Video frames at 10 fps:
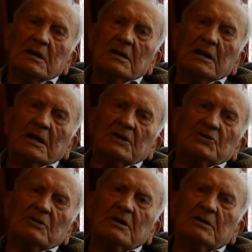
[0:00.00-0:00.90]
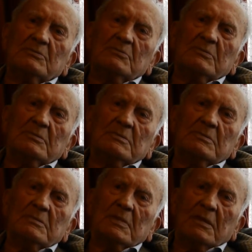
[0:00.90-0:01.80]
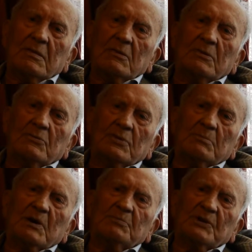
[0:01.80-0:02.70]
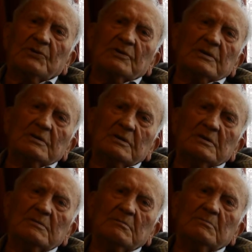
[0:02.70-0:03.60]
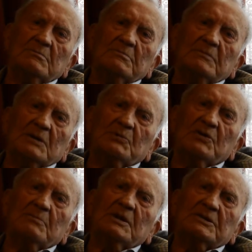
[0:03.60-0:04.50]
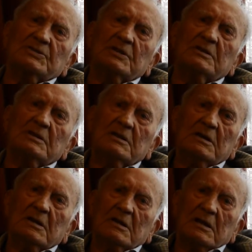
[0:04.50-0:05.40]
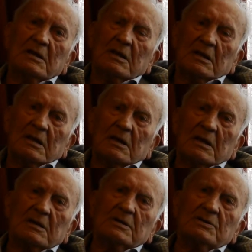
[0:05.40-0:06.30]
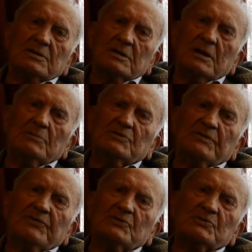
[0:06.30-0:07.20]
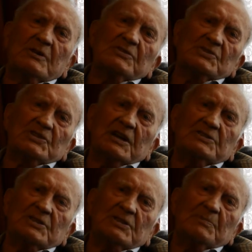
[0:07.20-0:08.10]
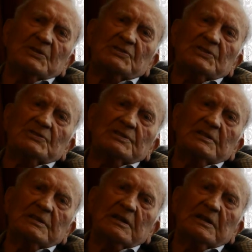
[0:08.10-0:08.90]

later on with my brother, my brother Martin, and he was the first one that started the business.